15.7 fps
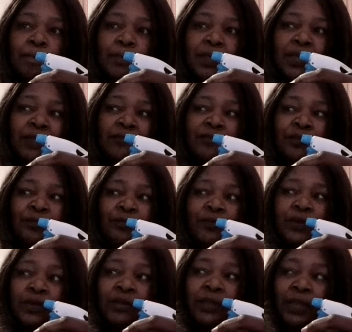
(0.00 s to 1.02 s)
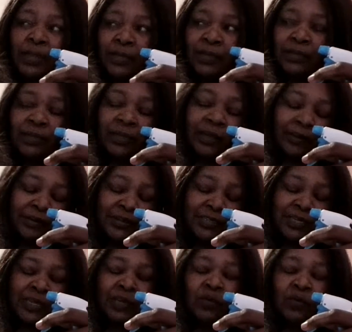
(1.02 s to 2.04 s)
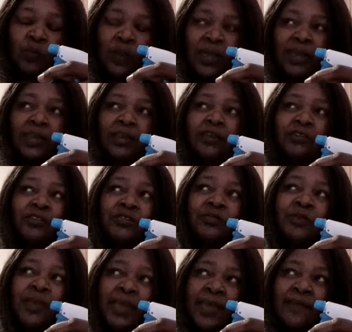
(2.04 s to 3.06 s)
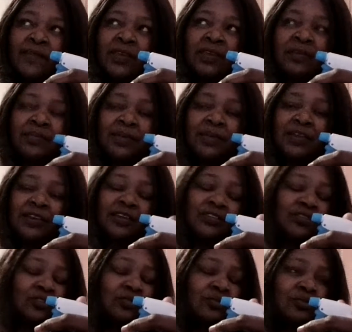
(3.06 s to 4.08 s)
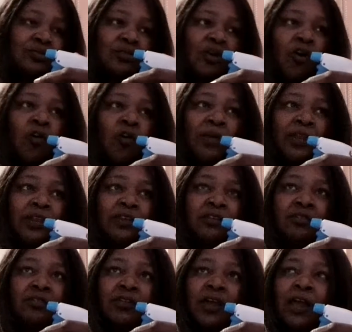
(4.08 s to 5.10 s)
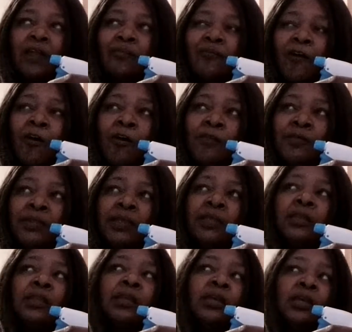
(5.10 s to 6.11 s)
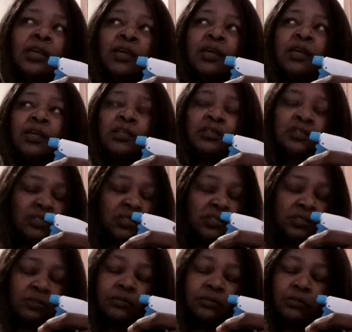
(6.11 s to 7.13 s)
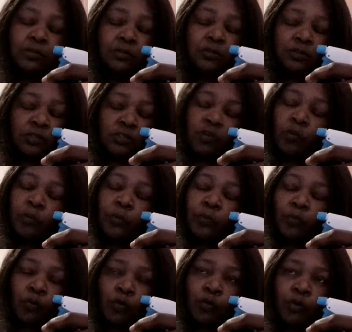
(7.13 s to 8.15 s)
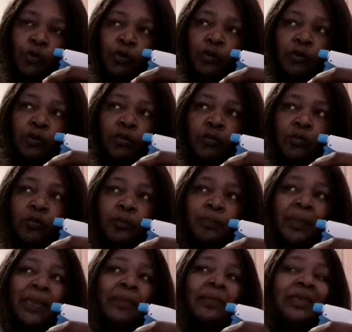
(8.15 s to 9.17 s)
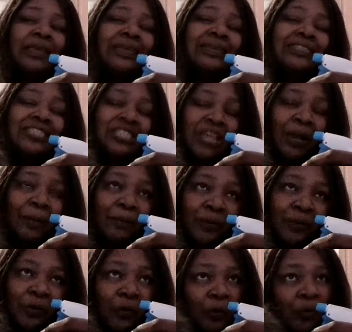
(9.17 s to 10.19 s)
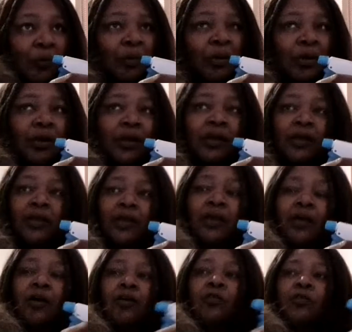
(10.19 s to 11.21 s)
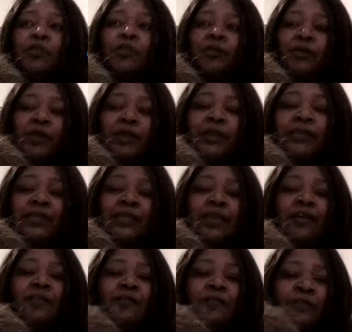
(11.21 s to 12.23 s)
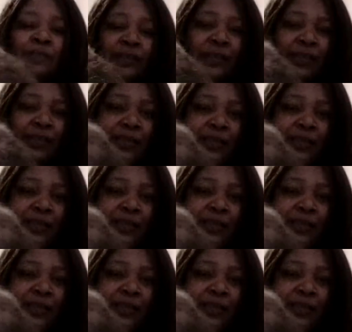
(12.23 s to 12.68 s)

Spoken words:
if you feel like the hair is getting weighted or too heavy because you comb it and do that often, just a little soap and water, little baby shampoo. Hold their head carefully